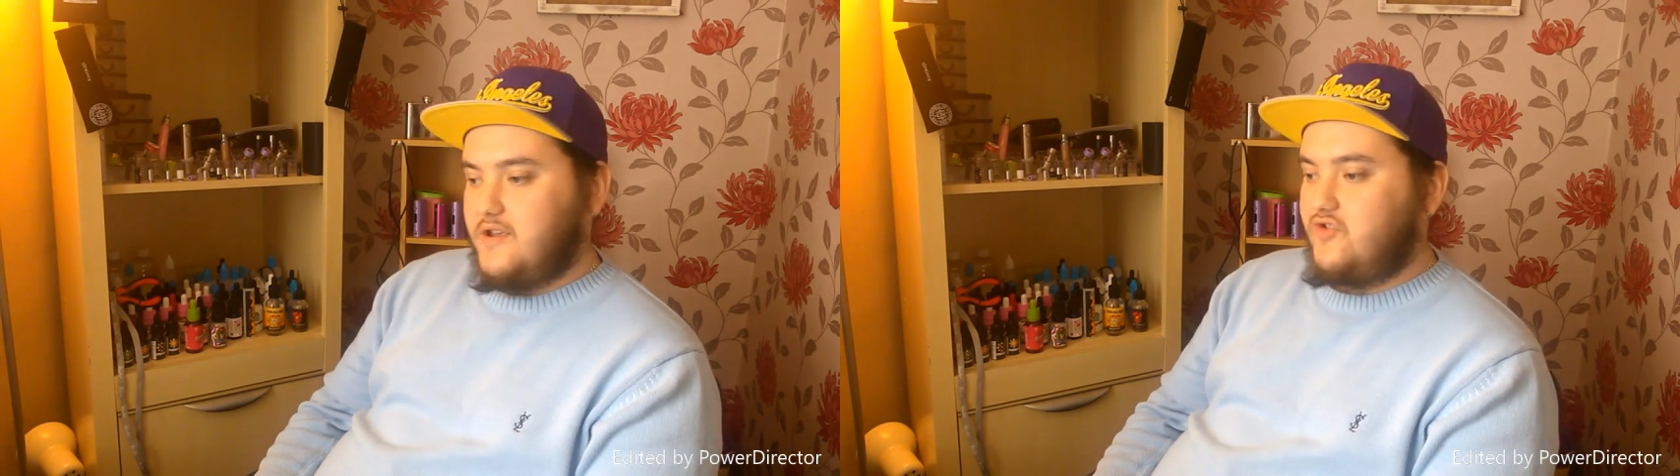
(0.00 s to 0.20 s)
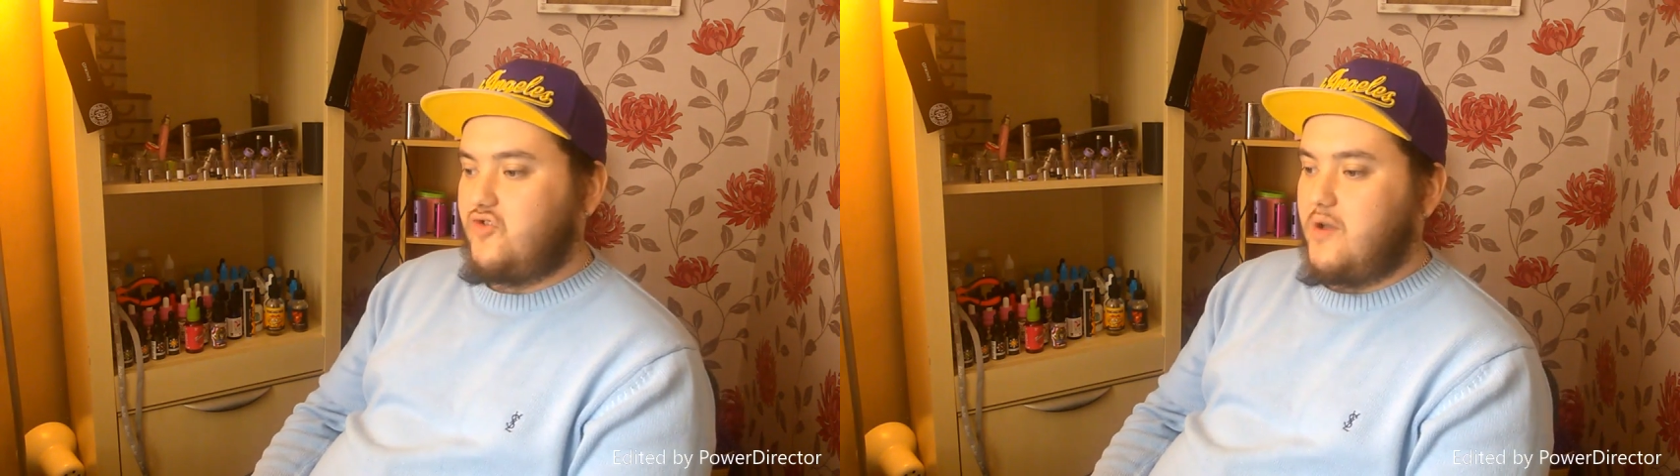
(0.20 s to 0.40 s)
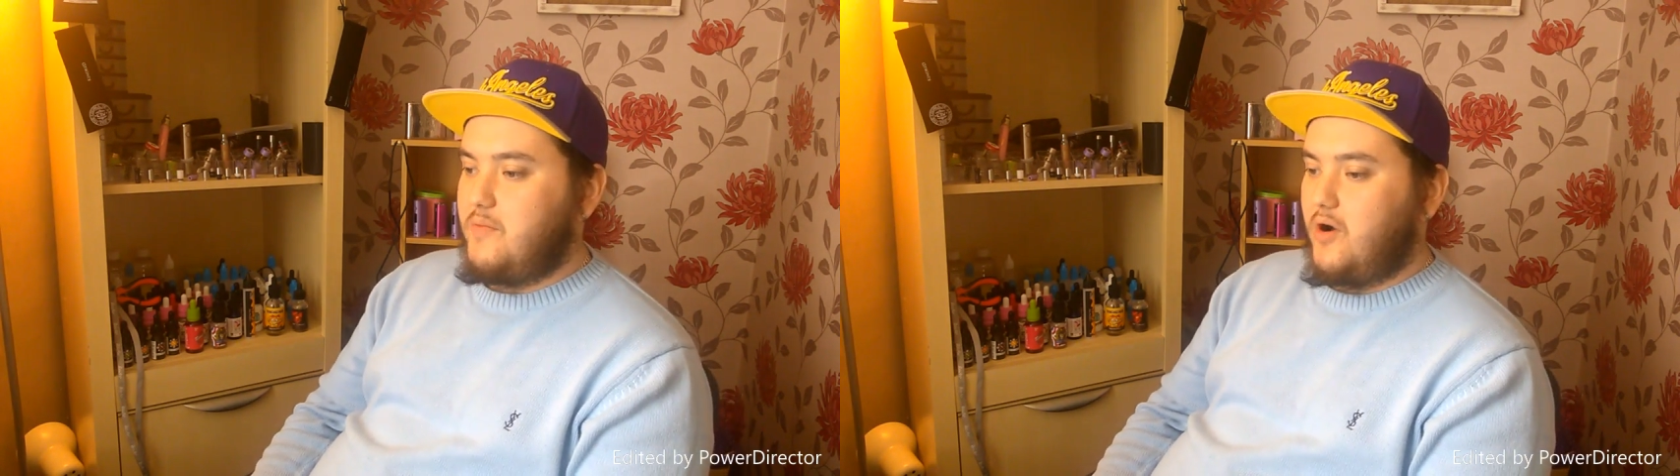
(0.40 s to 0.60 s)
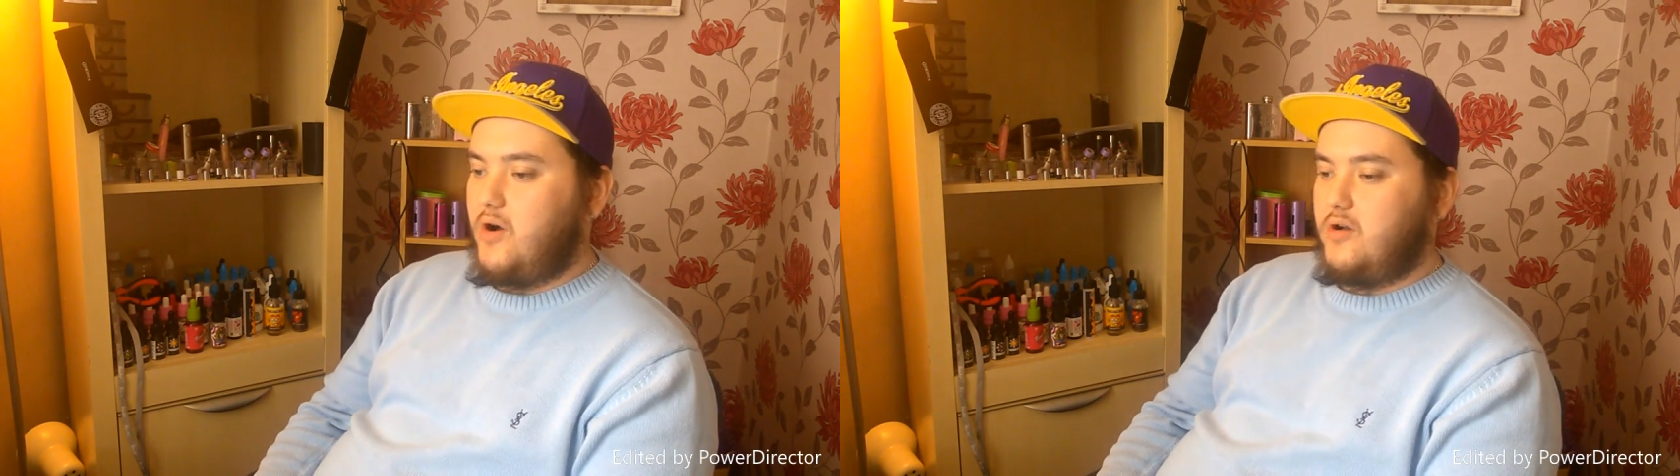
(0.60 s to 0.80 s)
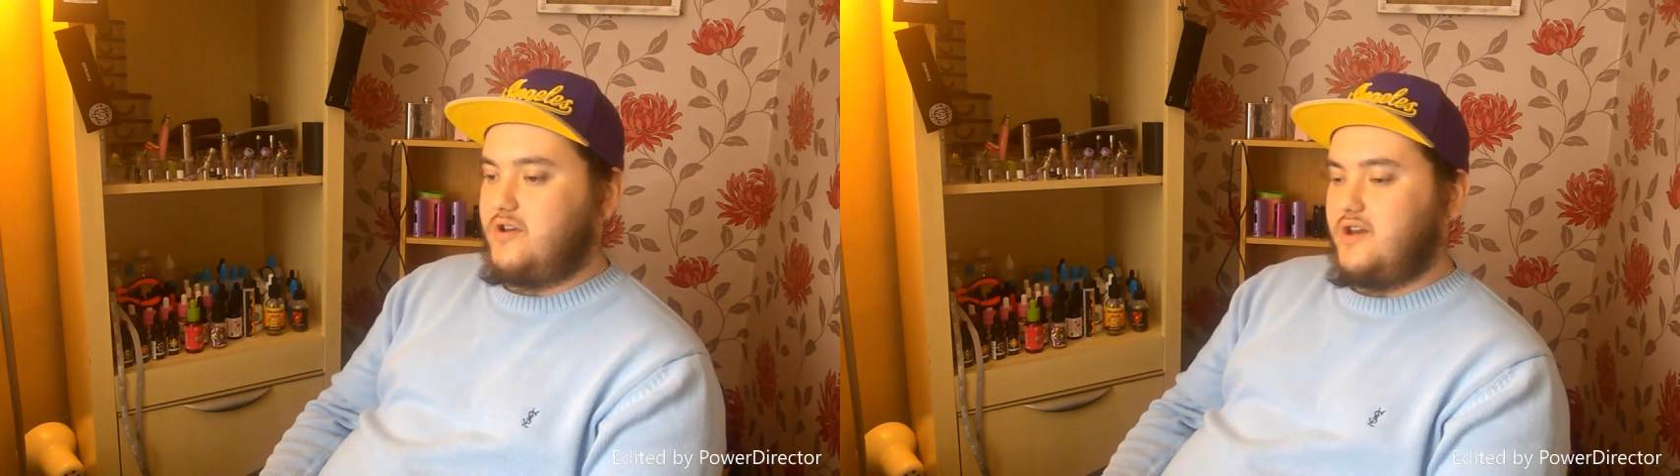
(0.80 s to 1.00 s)

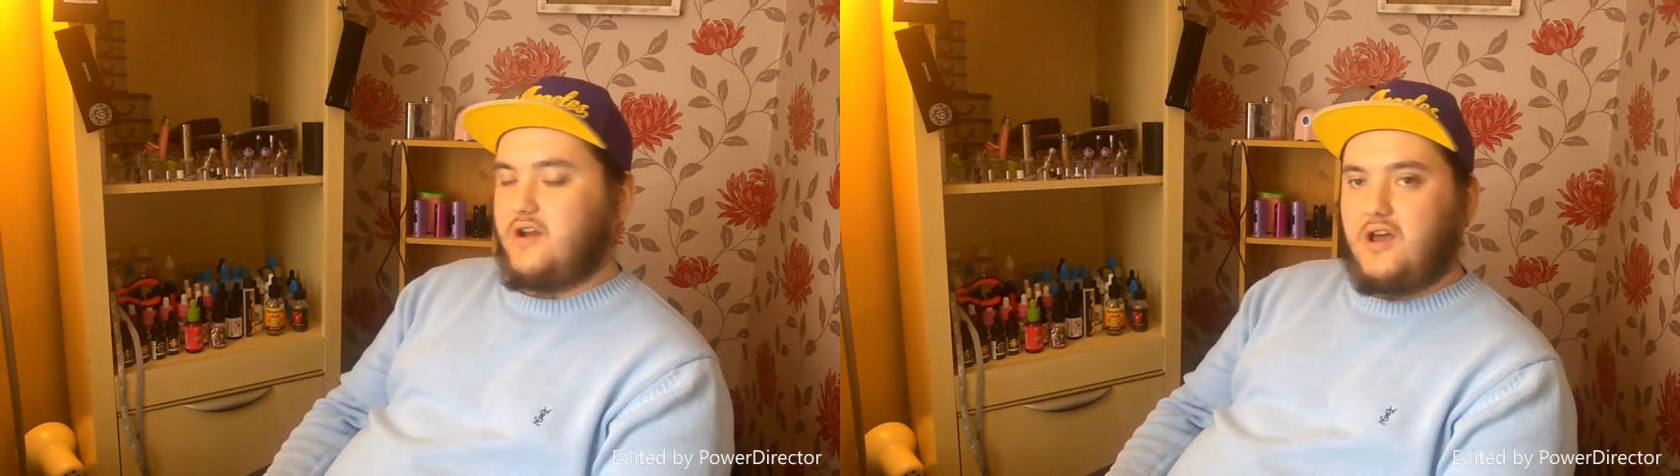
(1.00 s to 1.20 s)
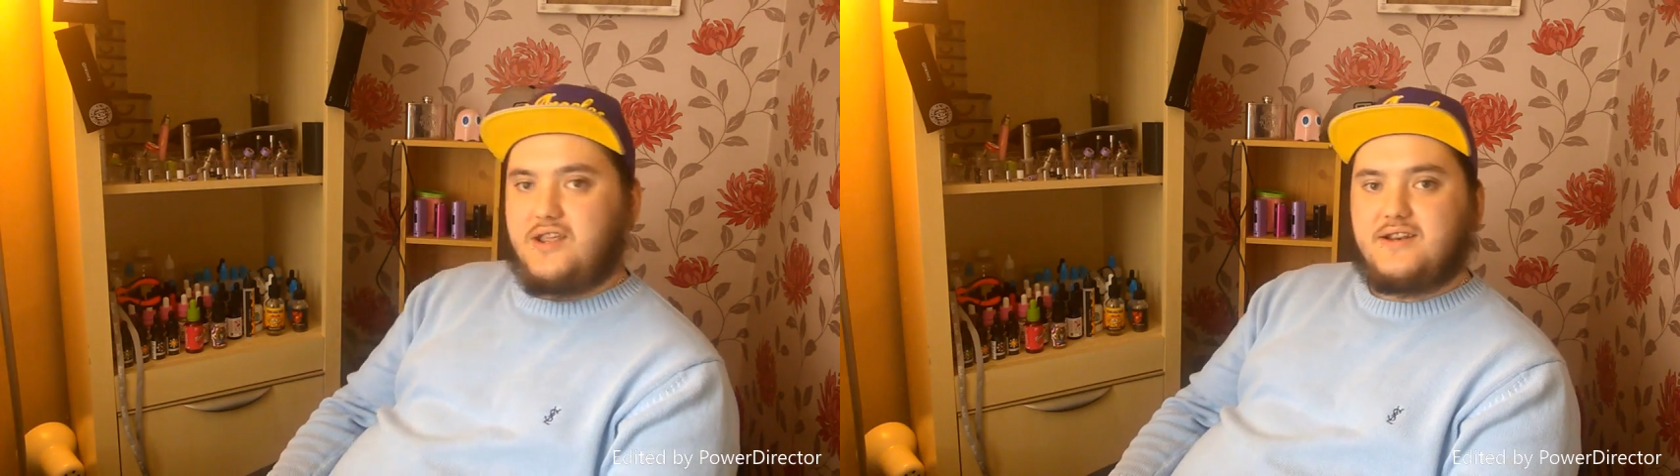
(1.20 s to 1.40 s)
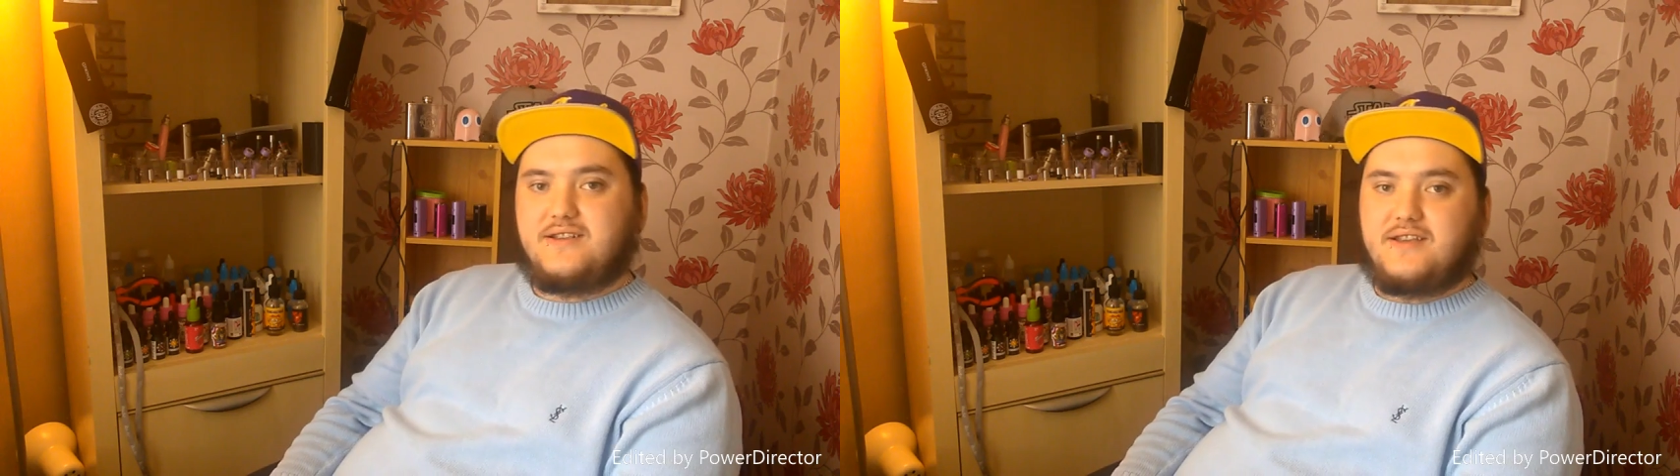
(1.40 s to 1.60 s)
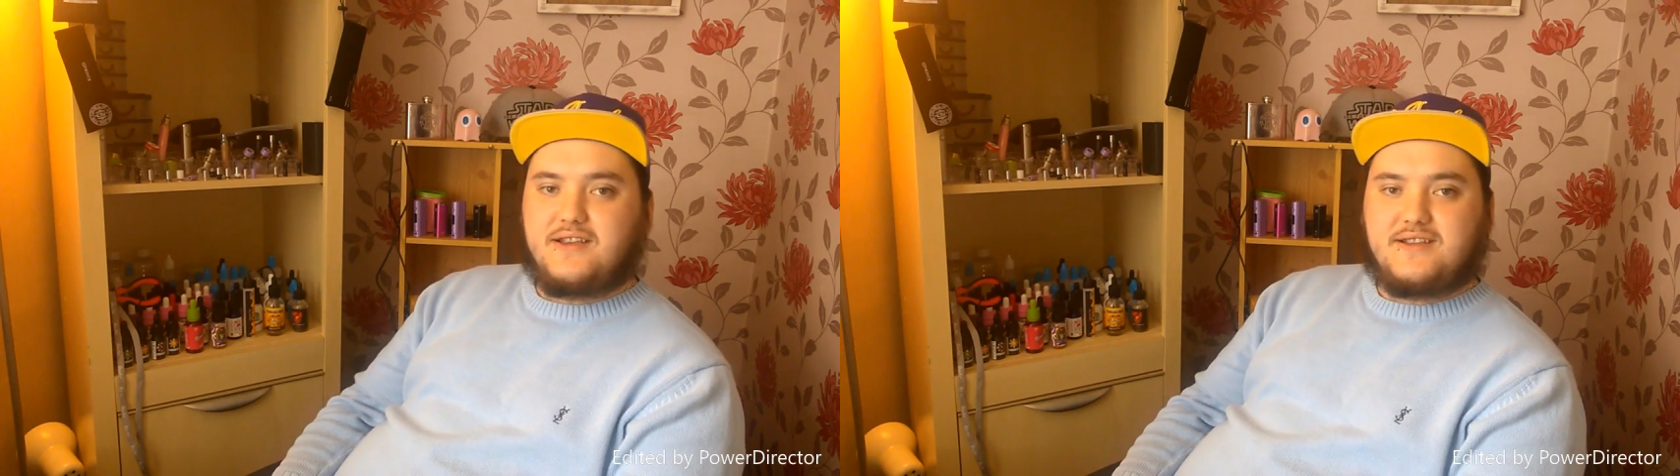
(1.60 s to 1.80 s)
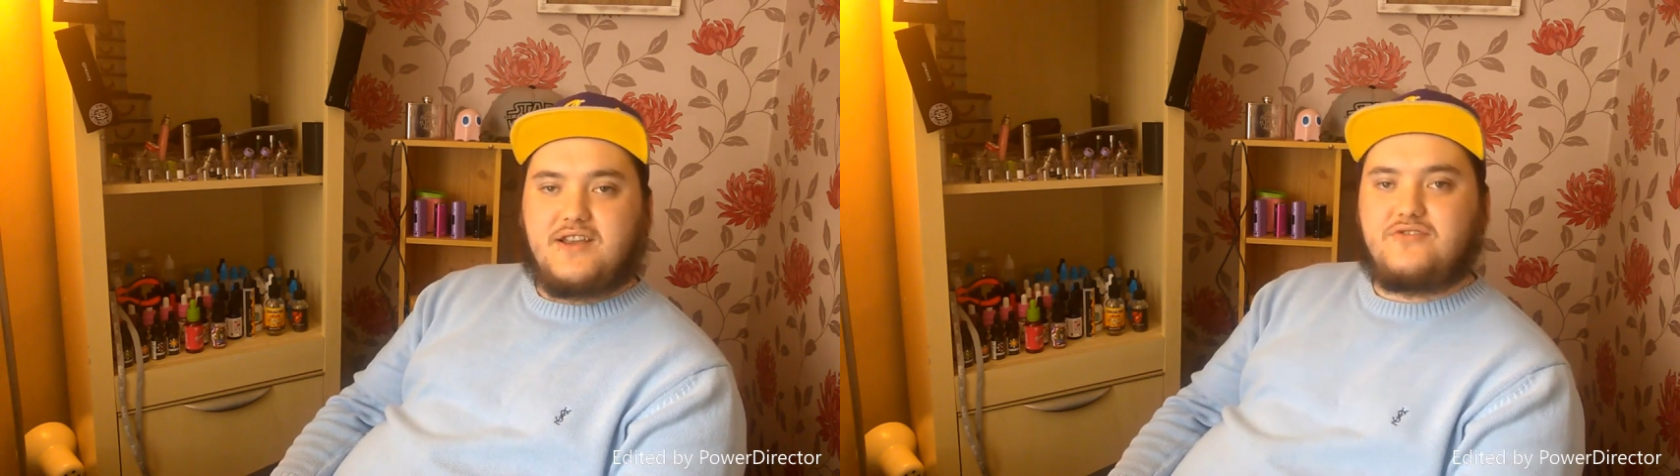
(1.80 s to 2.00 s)
tripod and lights,
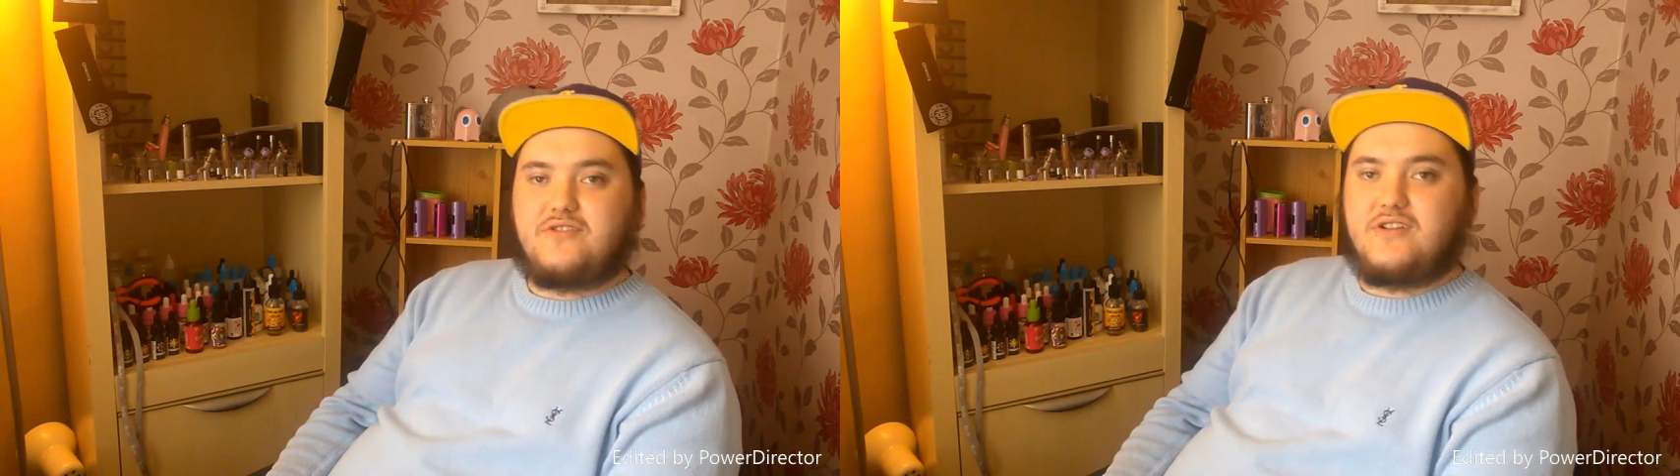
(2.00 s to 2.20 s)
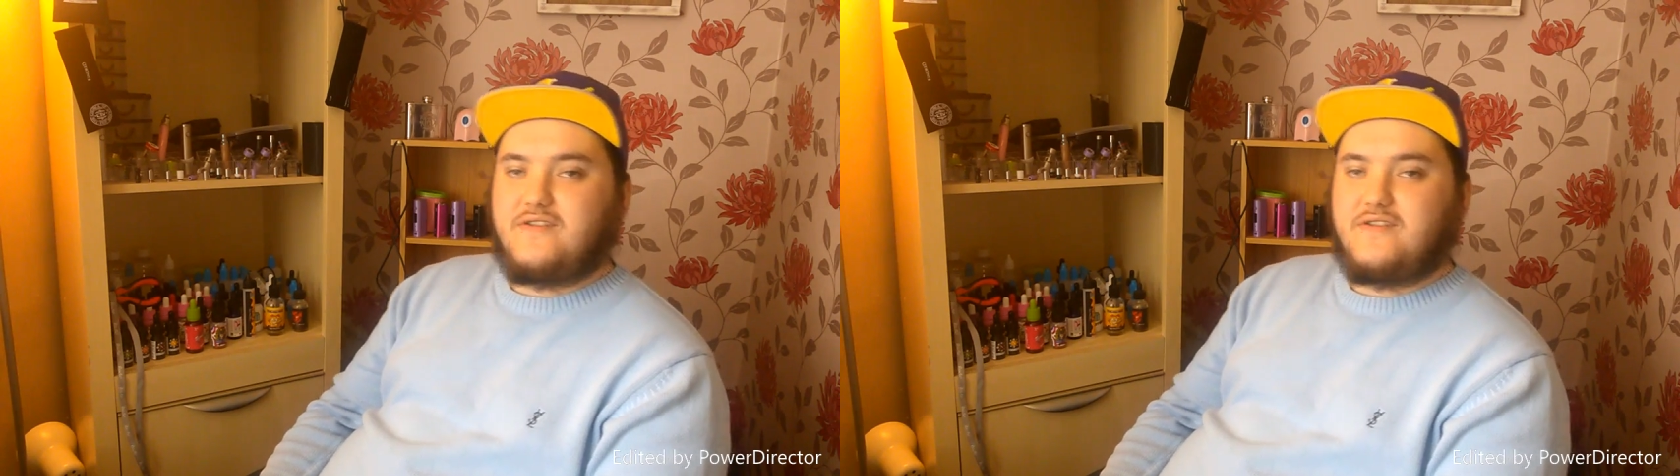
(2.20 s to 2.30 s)
etc.